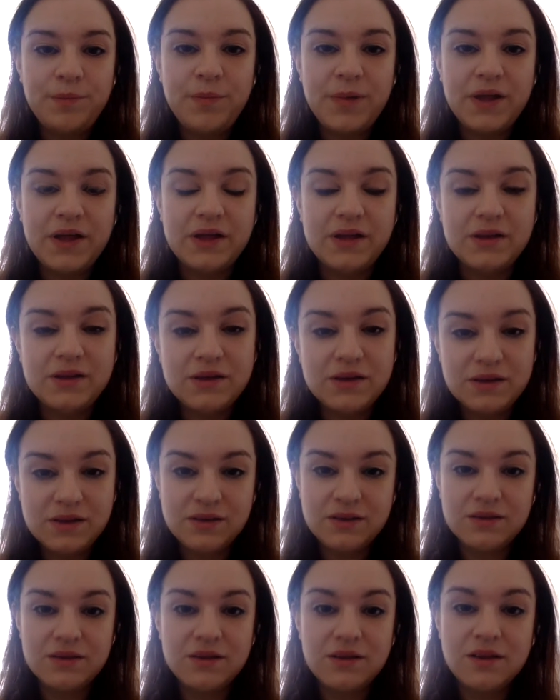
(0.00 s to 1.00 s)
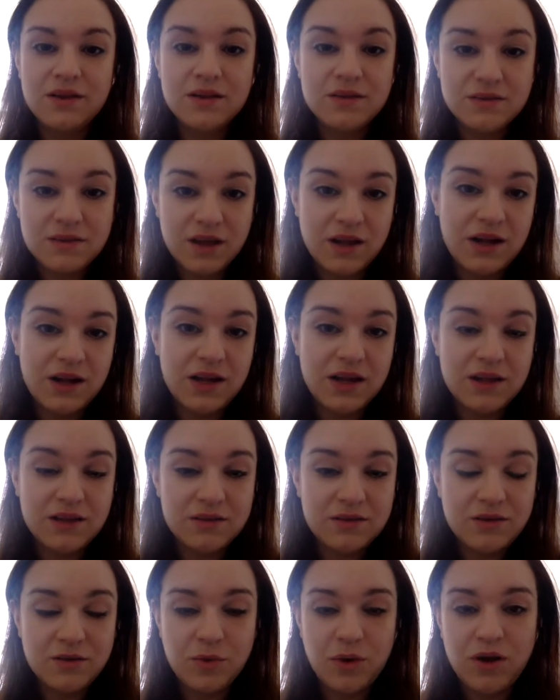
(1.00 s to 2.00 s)
But certainly
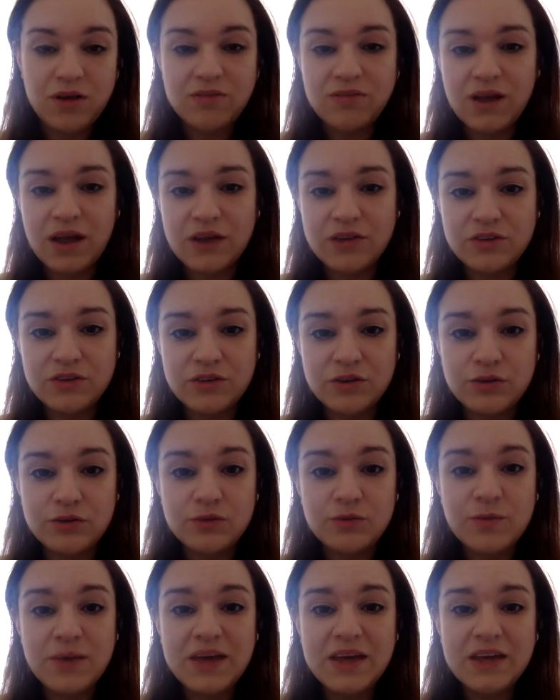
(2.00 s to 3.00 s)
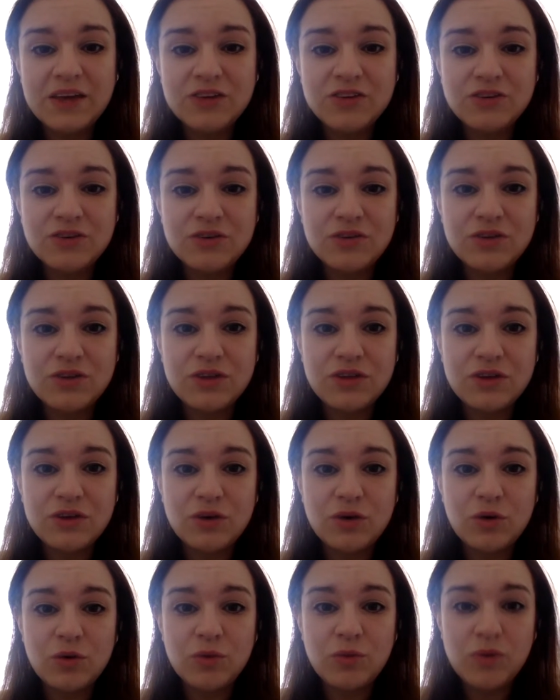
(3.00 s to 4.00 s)
consider wearing flat shoes, making sure that
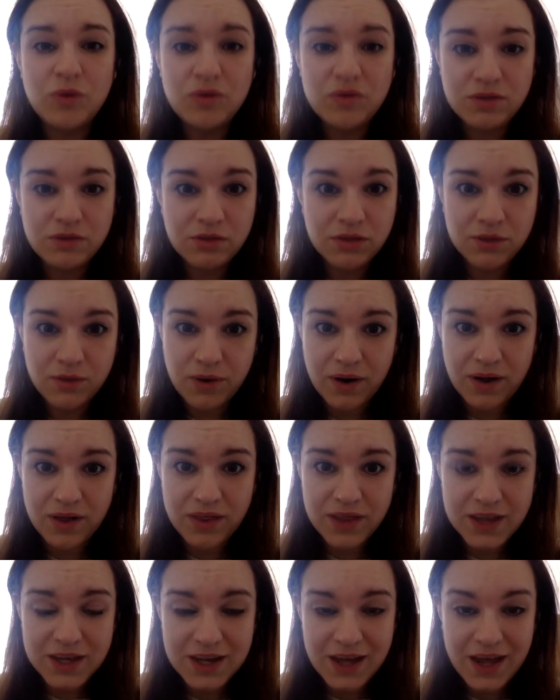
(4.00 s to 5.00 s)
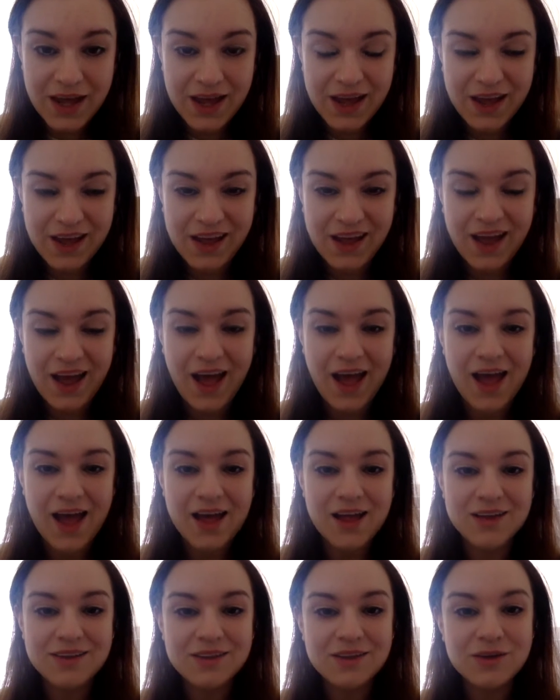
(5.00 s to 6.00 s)
you're moving throughout the day
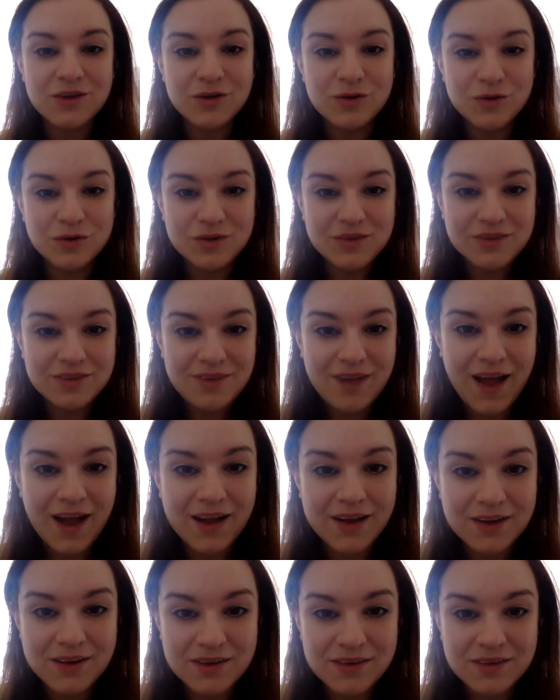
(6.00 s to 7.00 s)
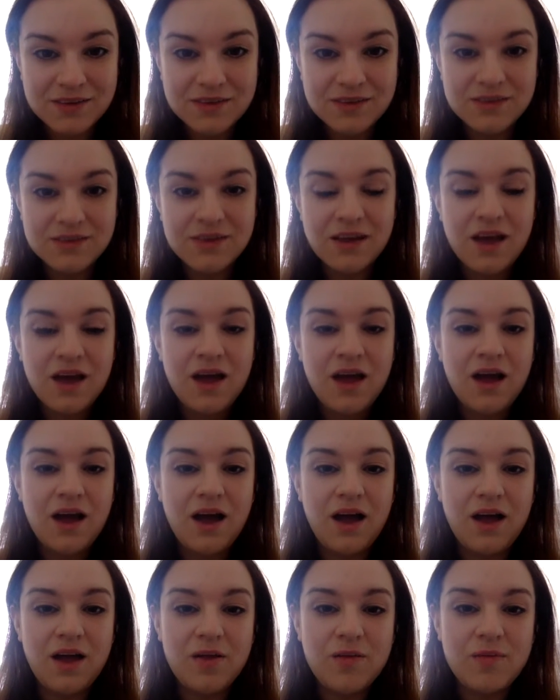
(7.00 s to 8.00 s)
and that you're not stagnant.
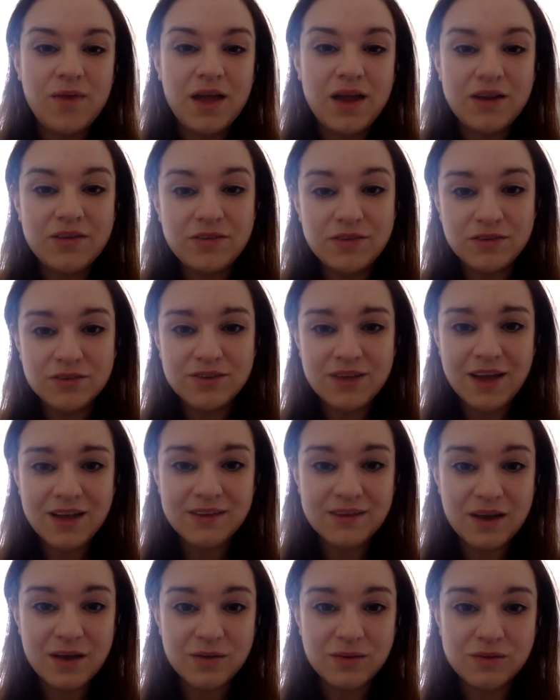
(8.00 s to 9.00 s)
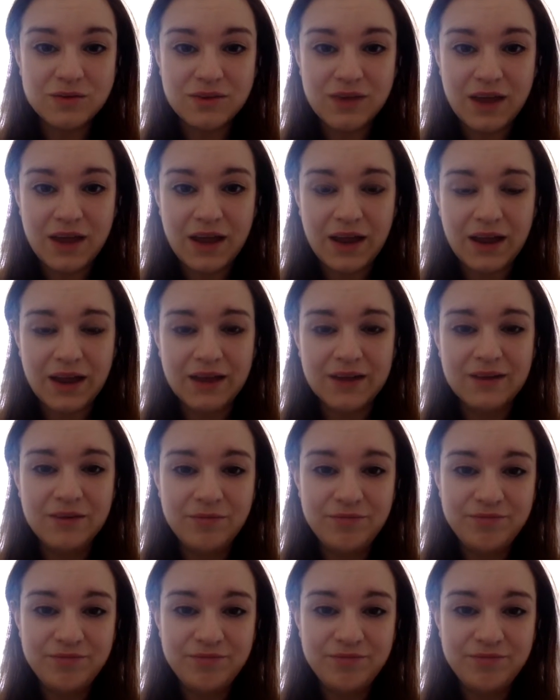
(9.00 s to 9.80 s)
And if you're sat down all day,